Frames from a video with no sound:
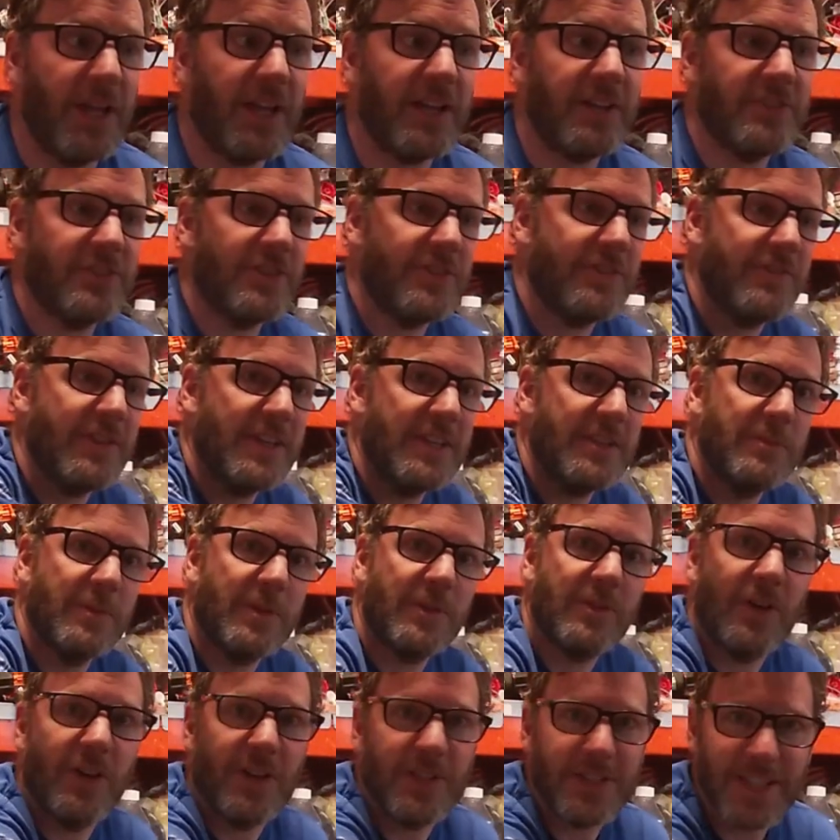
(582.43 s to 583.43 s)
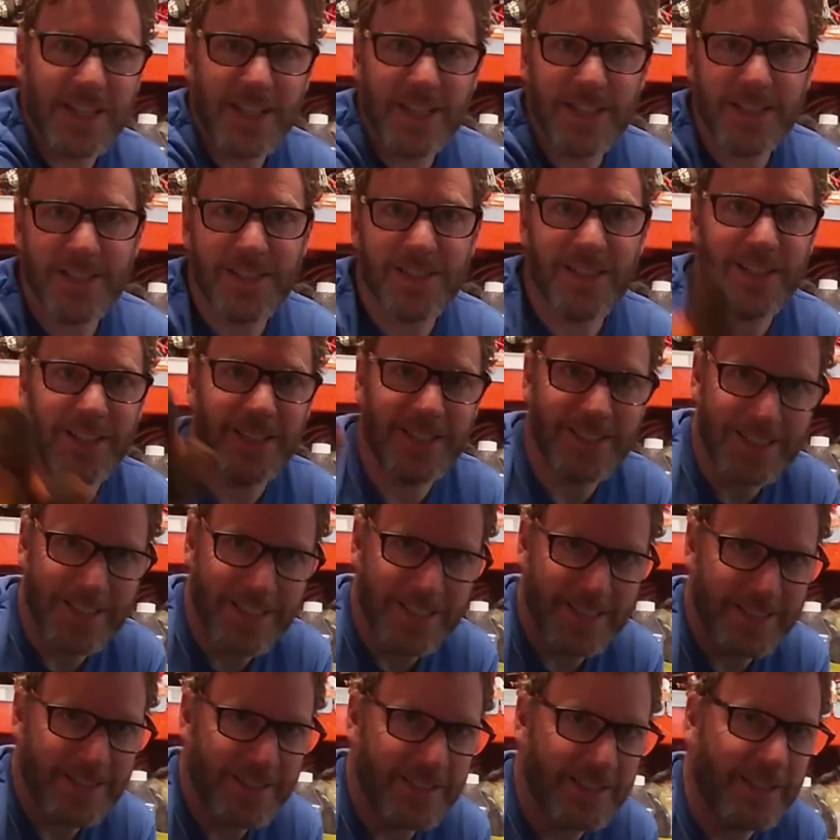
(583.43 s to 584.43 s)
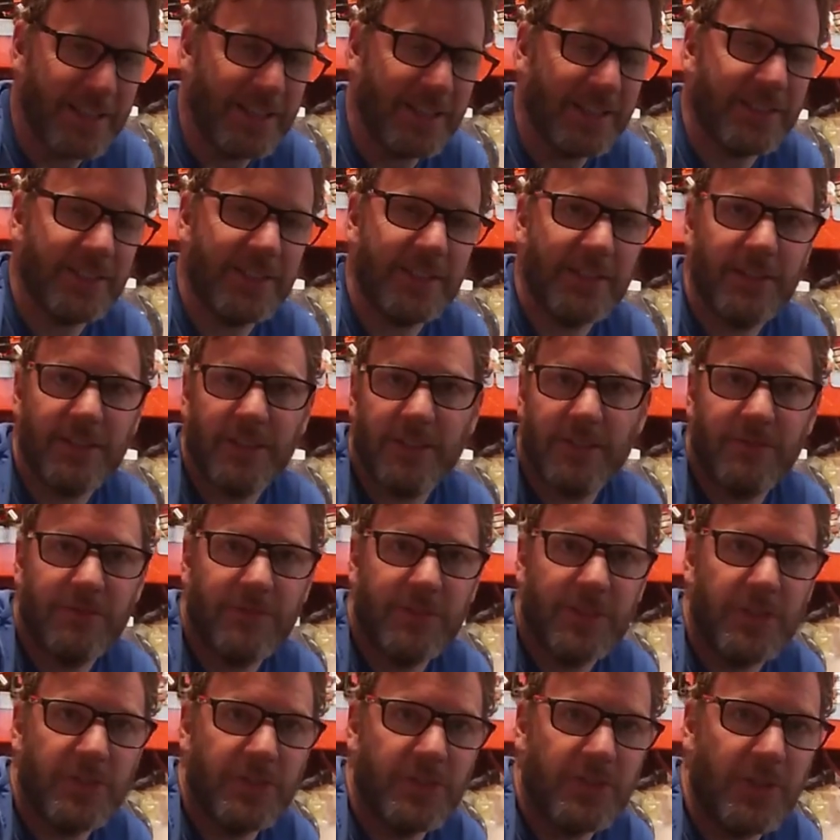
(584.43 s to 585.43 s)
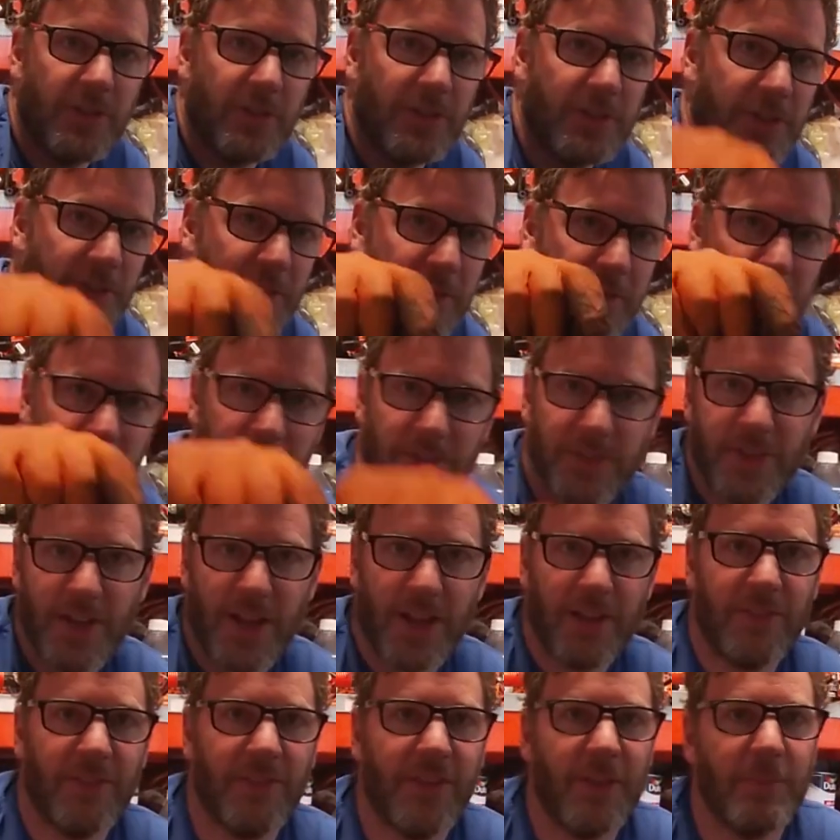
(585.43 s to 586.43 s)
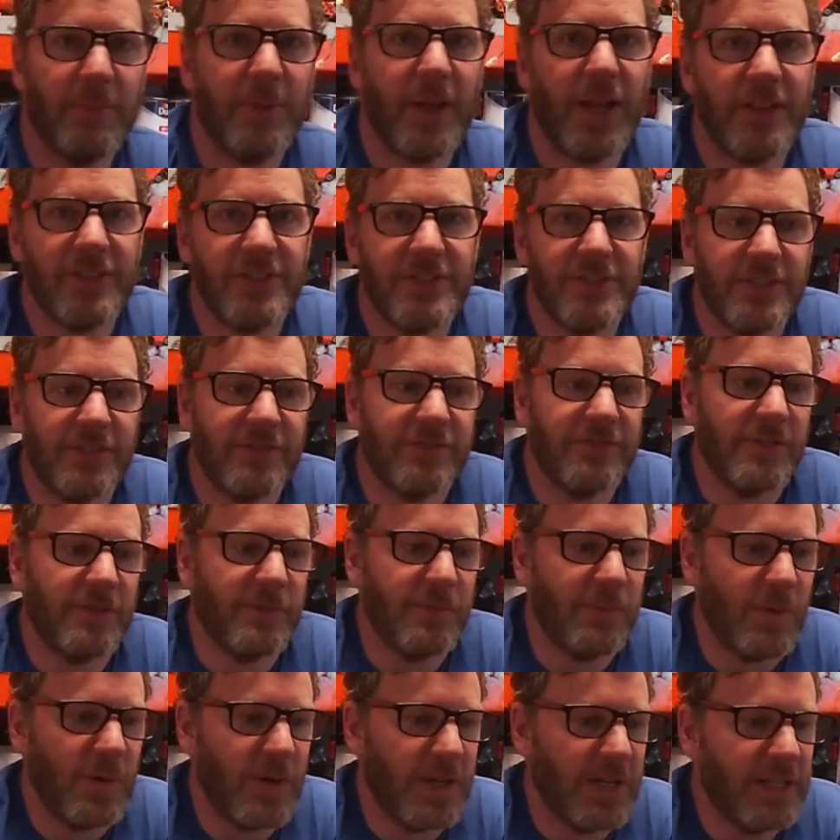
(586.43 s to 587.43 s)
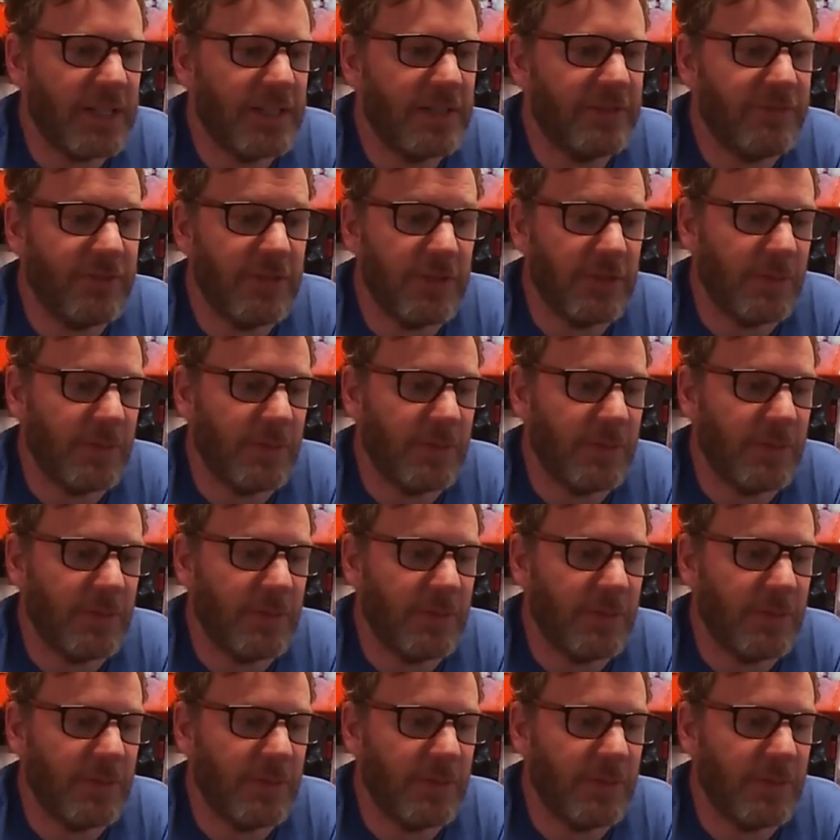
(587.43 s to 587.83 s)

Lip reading: I can just feed them across inside into that control unit, down the passenger footwell,